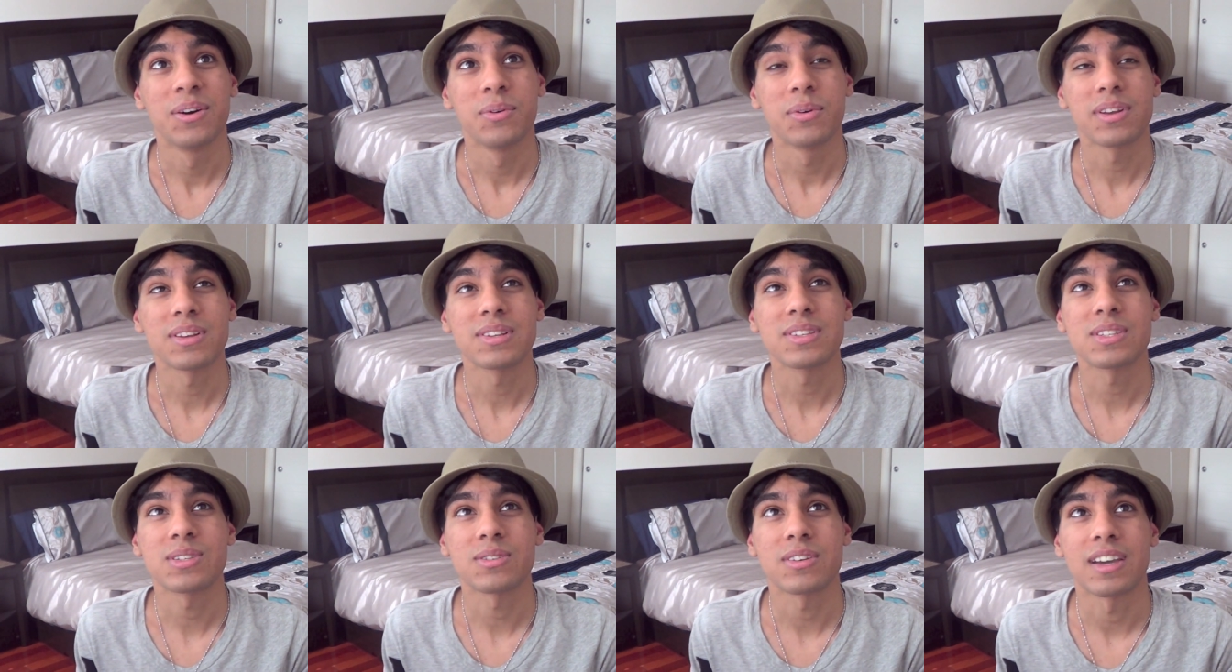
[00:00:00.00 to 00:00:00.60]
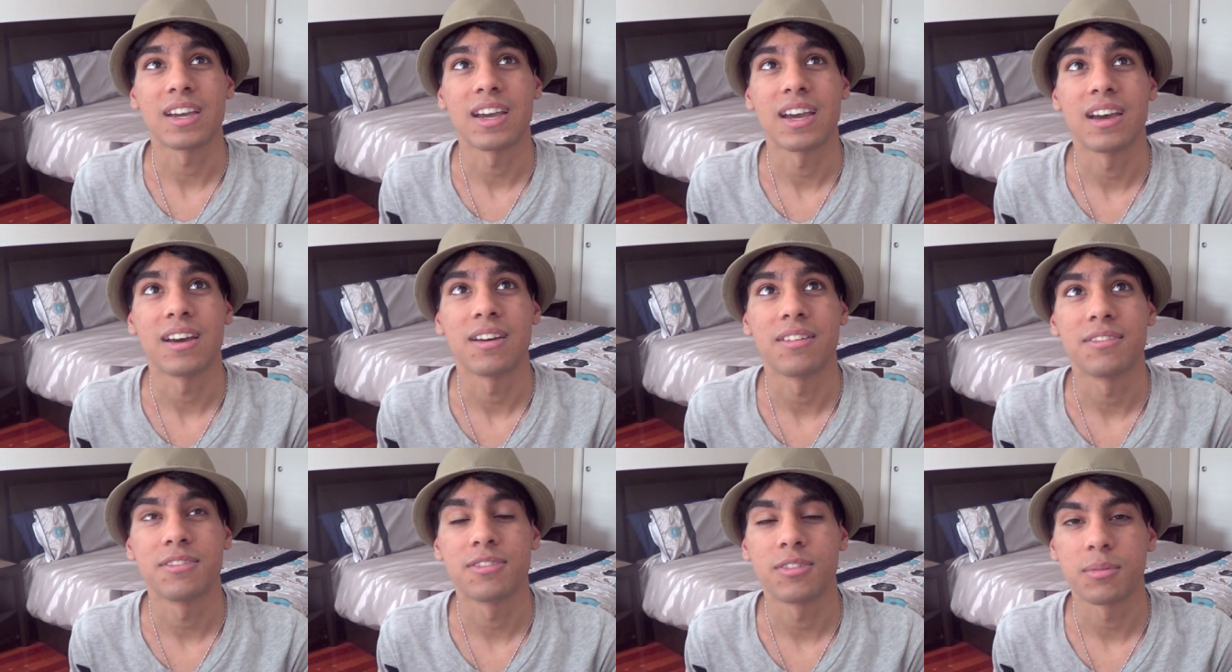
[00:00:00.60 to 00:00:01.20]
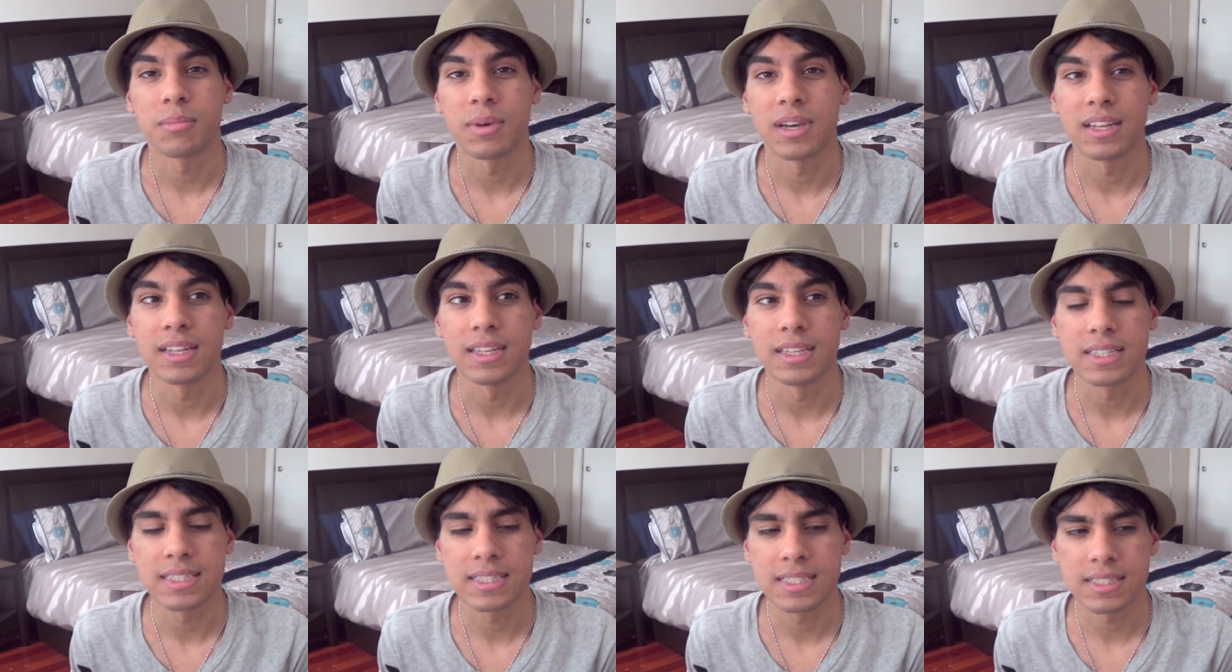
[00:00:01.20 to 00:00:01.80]
What else do I have on my
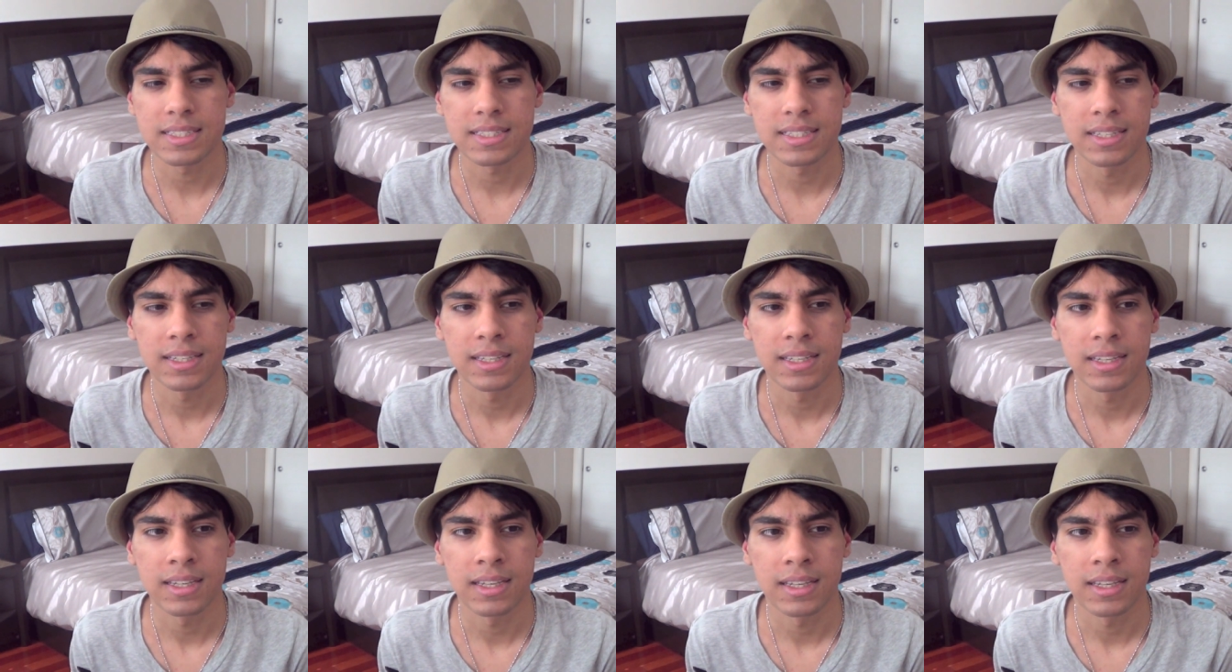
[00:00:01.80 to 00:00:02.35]
list?